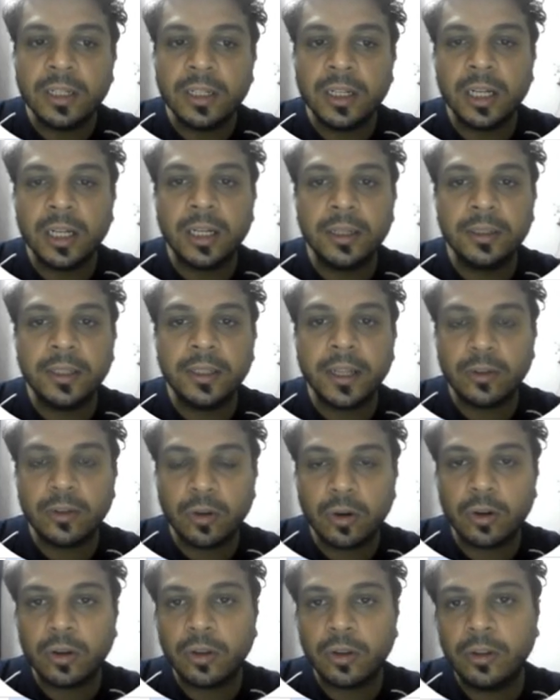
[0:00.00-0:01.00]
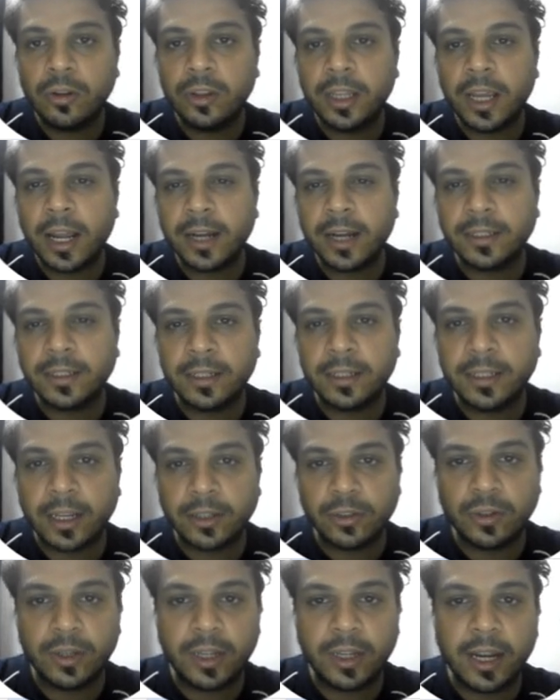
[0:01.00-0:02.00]
that not all the assets
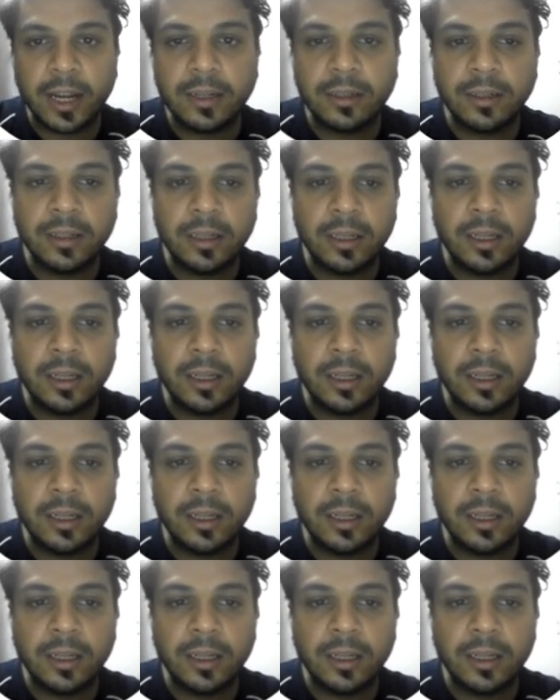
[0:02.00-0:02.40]
actually get